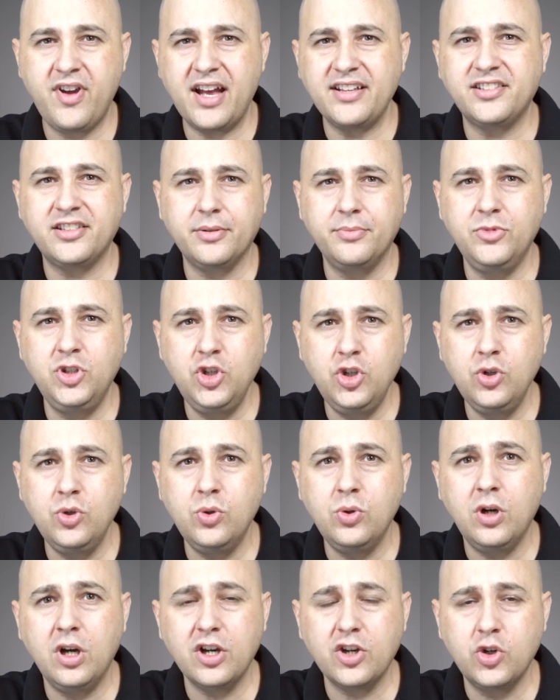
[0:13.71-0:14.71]
Got some
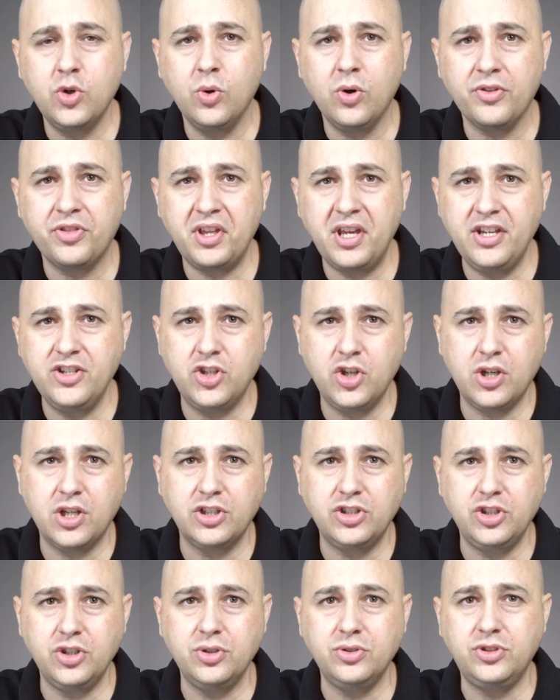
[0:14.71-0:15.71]
new cool things you
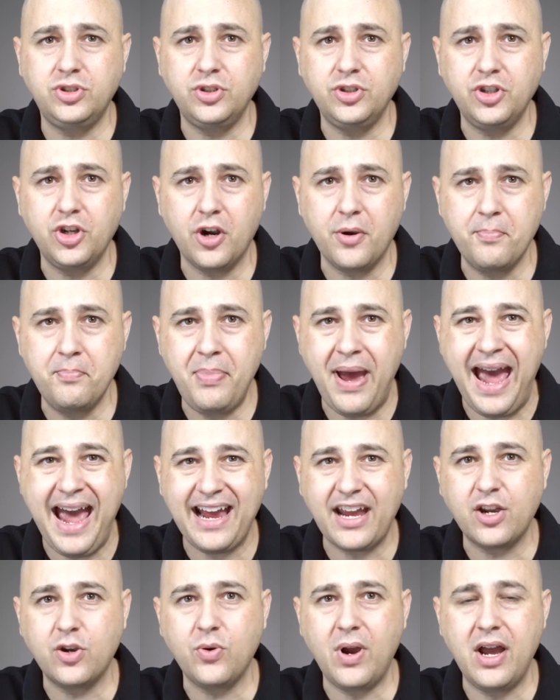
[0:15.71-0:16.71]
could do to your
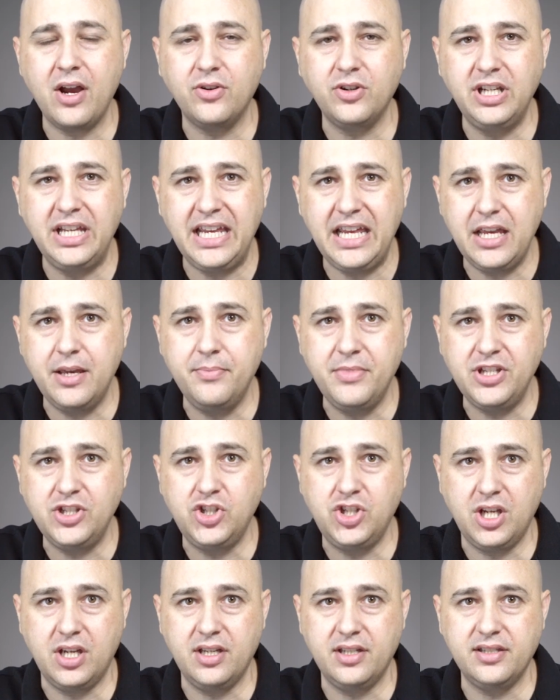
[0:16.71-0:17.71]
background
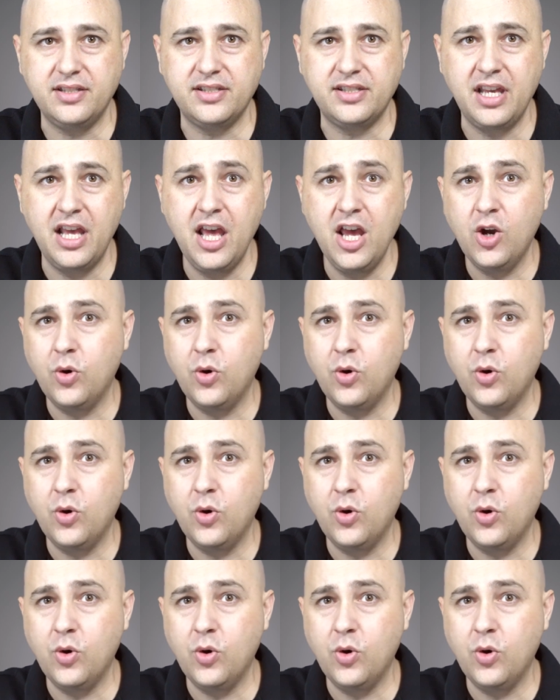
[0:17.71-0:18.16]
images.